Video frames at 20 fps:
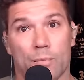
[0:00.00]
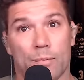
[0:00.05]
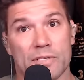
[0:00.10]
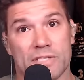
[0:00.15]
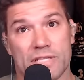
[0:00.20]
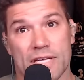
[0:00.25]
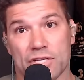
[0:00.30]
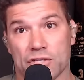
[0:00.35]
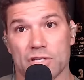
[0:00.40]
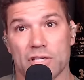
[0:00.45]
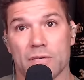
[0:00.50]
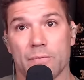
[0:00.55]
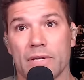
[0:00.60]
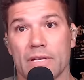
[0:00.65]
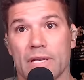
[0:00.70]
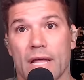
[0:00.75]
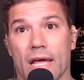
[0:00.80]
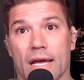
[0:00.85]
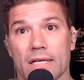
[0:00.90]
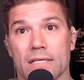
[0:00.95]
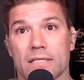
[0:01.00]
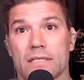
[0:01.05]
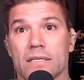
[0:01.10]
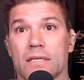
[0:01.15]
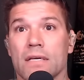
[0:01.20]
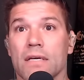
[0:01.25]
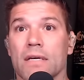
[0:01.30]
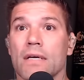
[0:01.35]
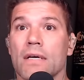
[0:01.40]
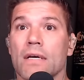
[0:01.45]
potentially could be next.
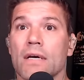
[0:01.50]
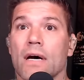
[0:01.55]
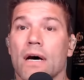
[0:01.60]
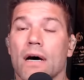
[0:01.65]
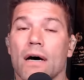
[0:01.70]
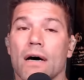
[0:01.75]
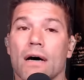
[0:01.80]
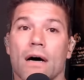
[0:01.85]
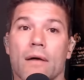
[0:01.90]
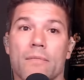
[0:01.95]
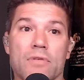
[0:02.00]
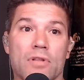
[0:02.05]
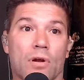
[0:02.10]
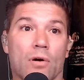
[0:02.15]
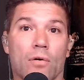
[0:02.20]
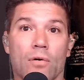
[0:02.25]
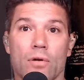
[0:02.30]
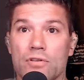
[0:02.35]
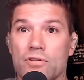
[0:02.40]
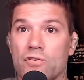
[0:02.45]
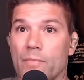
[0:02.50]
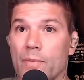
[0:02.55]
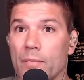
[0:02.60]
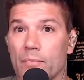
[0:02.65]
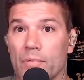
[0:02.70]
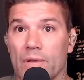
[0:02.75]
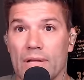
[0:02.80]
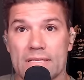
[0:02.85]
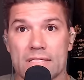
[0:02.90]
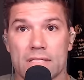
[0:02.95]
Um, you know, you've been
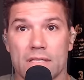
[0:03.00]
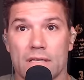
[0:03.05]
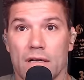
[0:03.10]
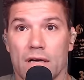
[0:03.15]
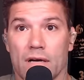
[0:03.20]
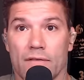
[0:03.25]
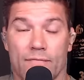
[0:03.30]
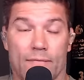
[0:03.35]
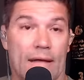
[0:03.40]
blessed enough.